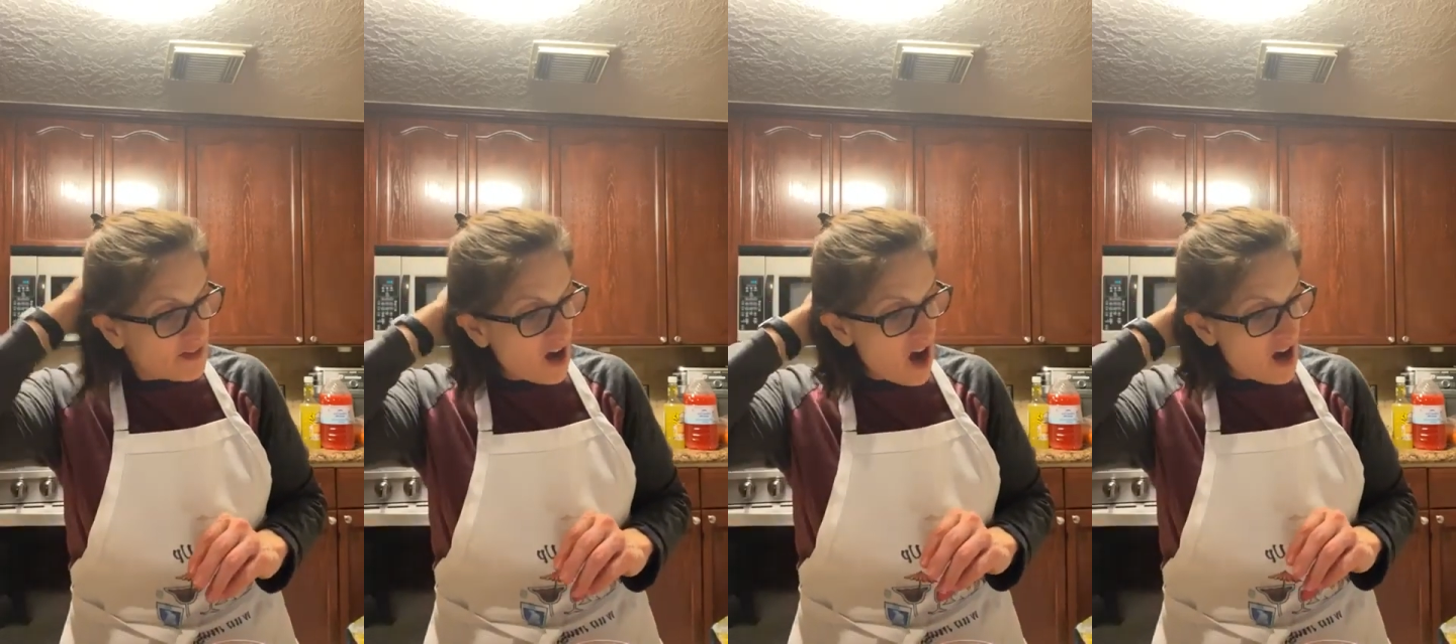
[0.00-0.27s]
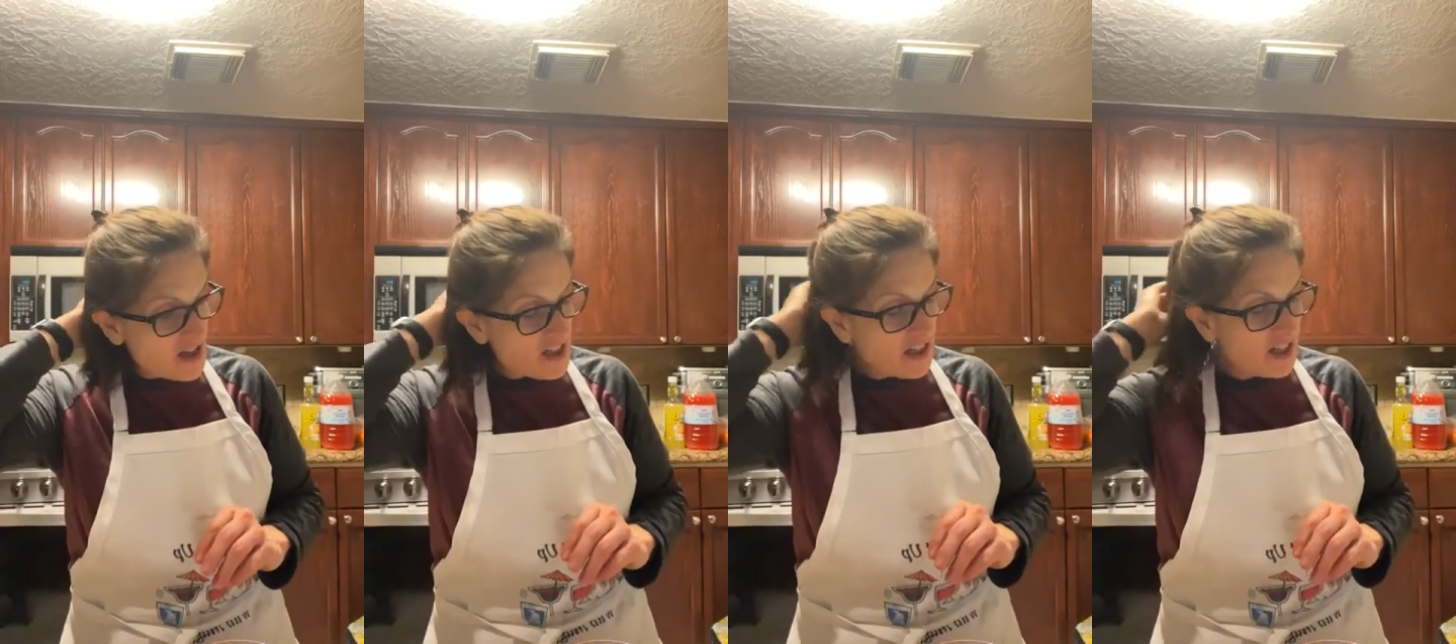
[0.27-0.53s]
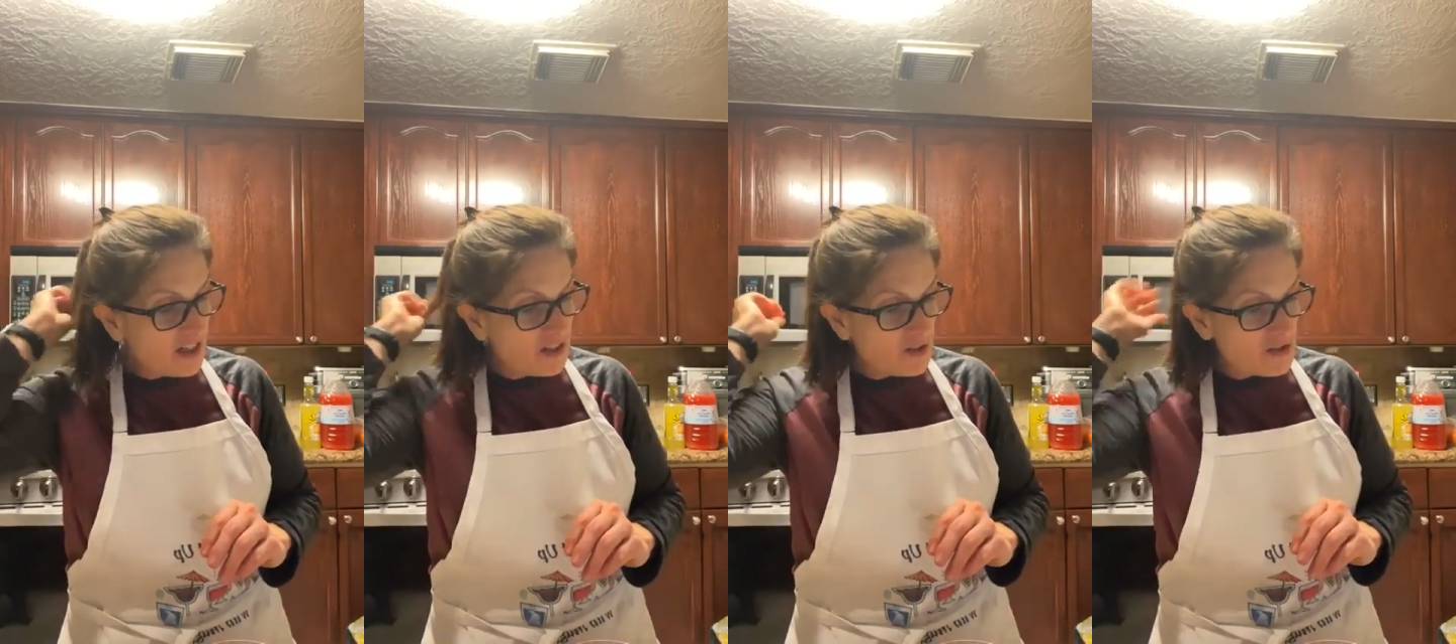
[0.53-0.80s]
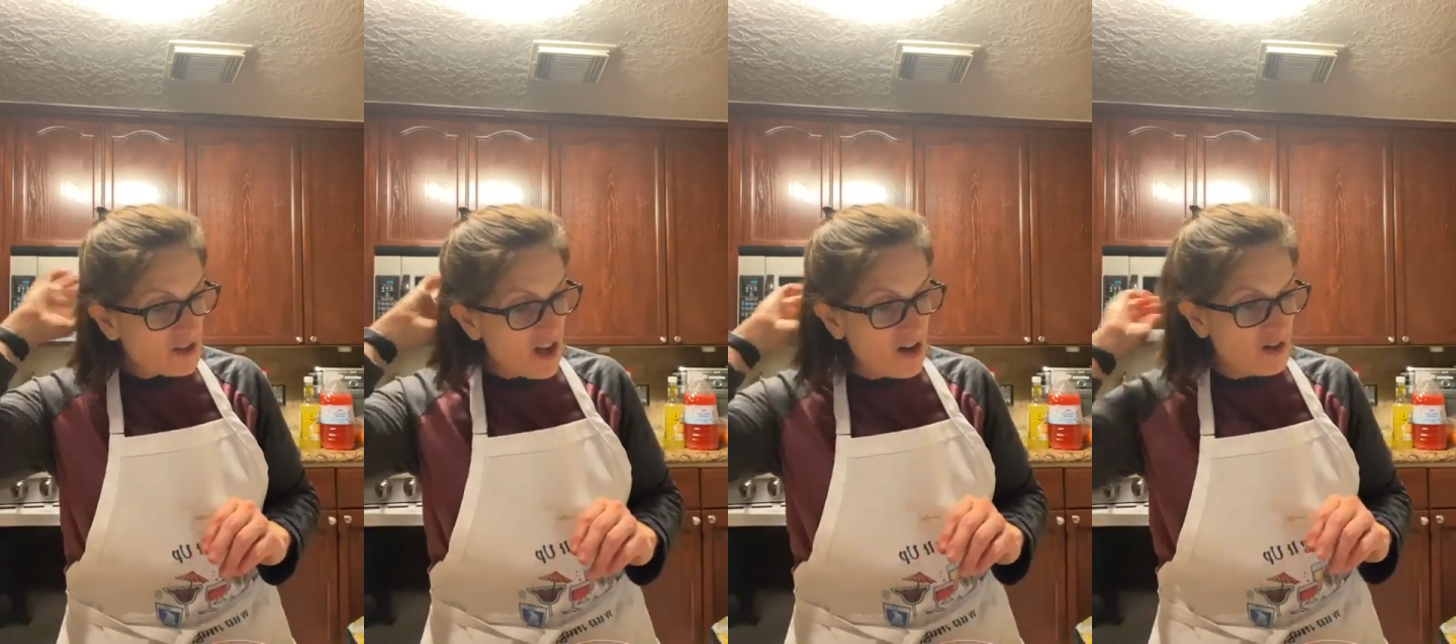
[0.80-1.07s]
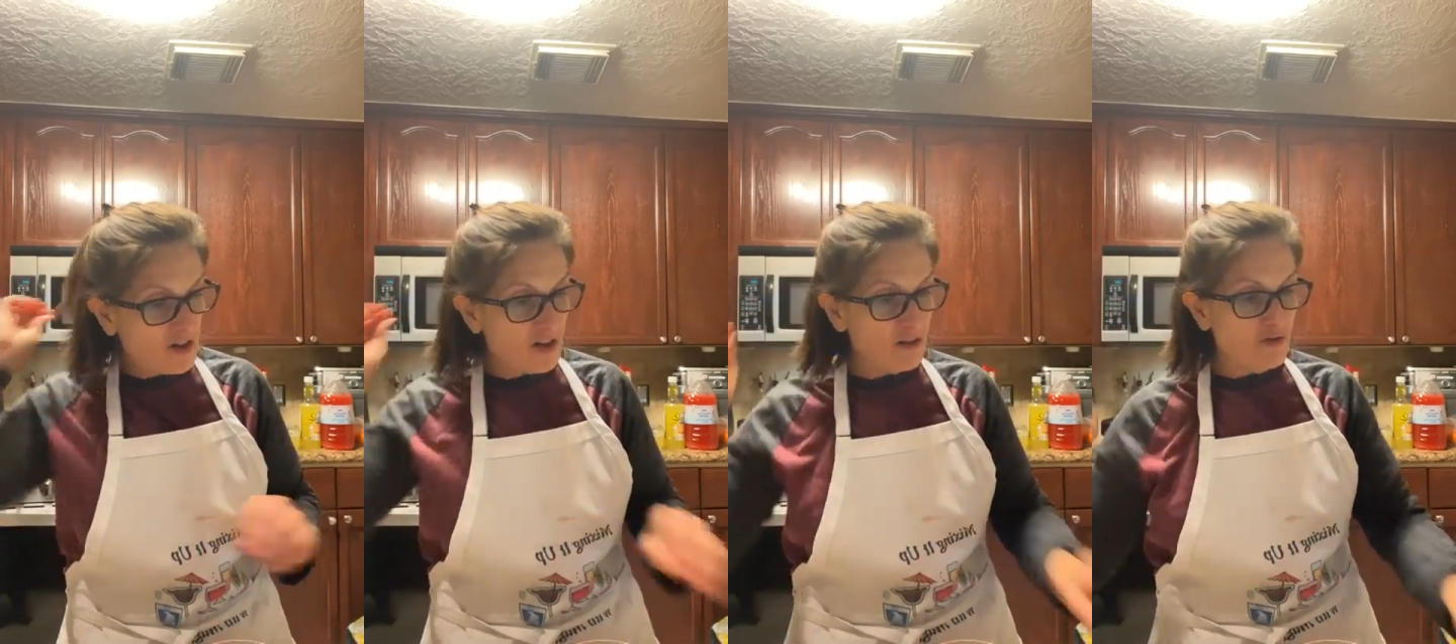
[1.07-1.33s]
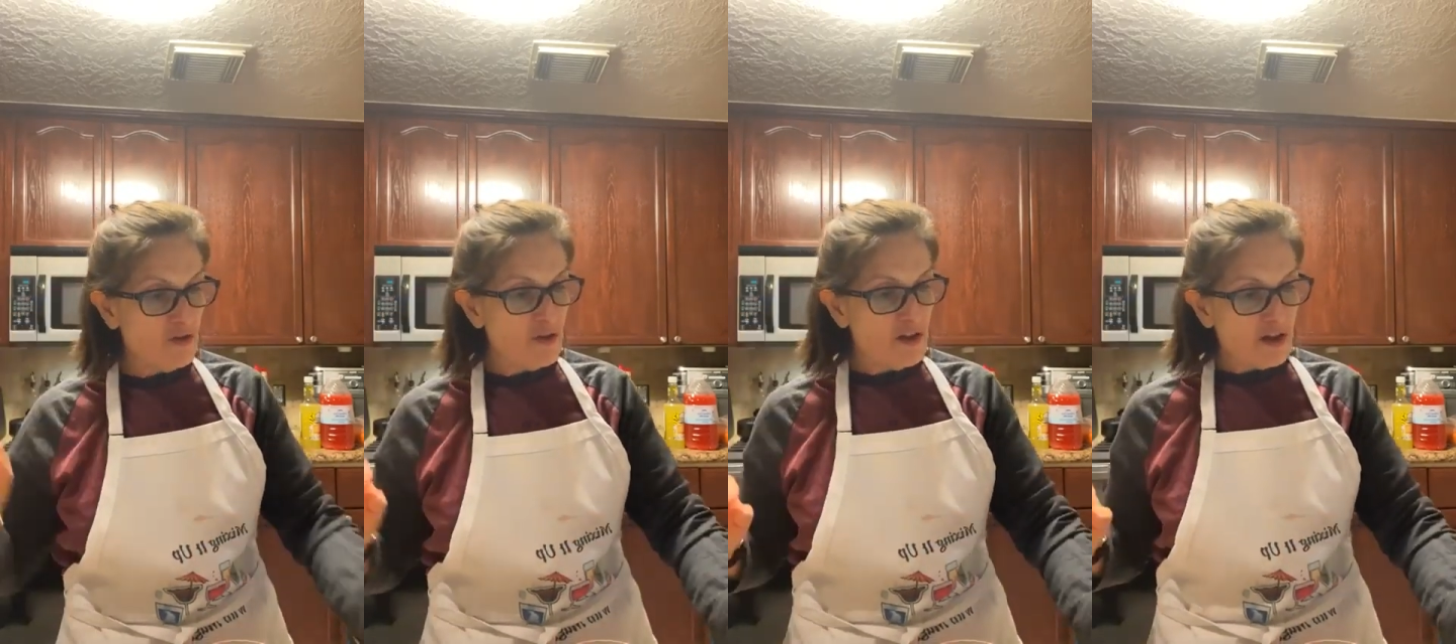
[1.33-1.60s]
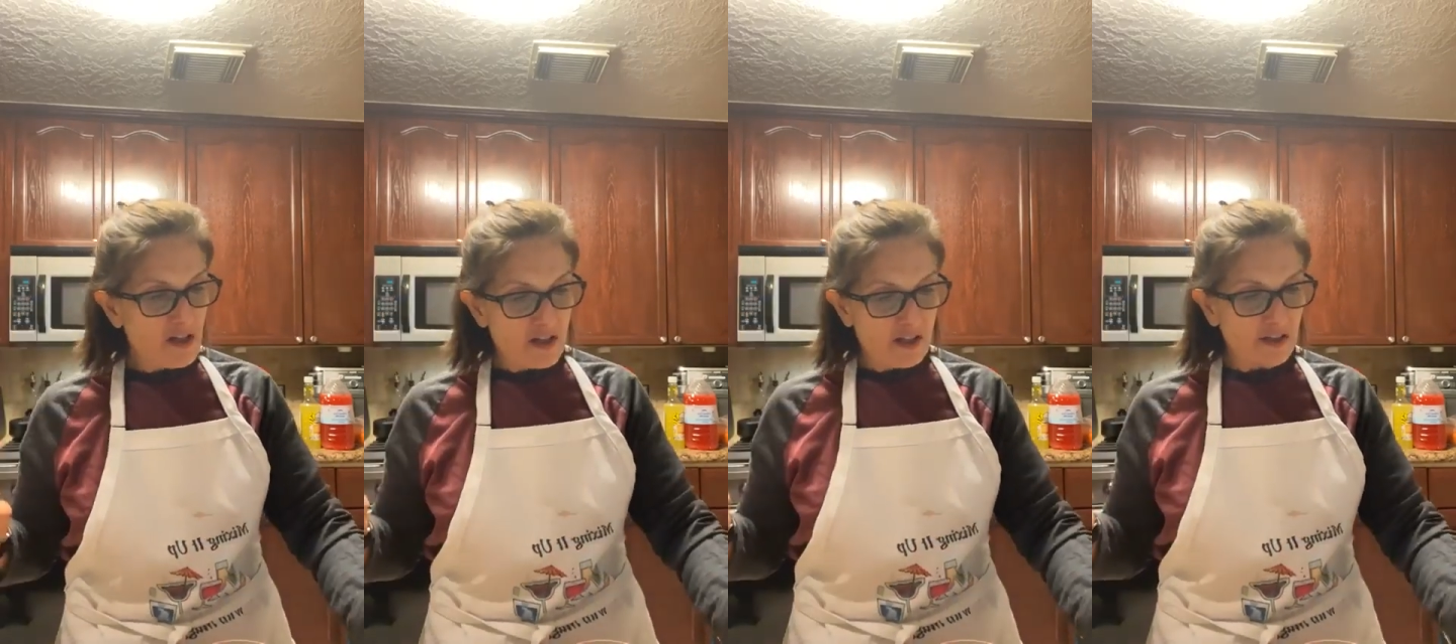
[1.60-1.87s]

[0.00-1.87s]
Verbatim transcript: cocktails, I'll give you the